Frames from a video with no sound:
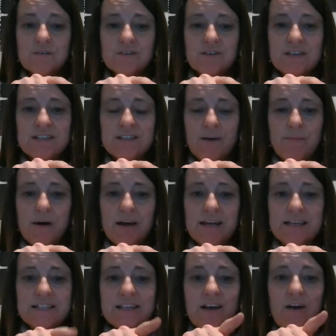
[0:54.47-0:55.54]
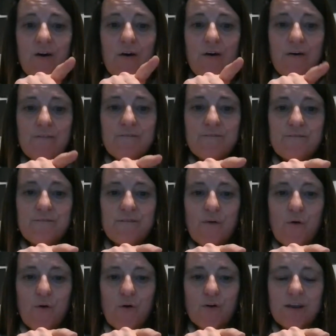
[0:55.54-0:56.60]
So this number is
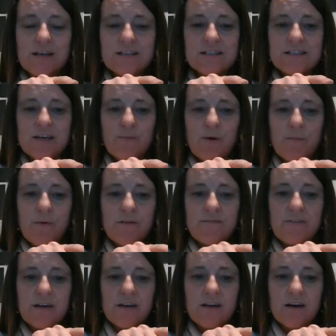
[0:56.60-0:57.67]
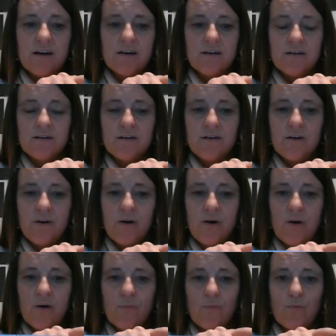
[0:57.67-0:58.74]
4. Let's see when my finger
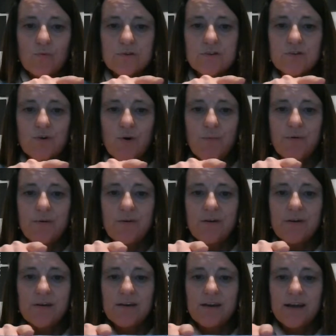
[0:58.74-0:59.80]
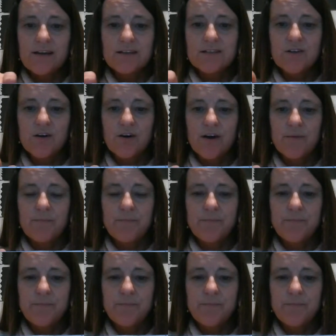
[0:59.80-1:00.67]
will stop next time.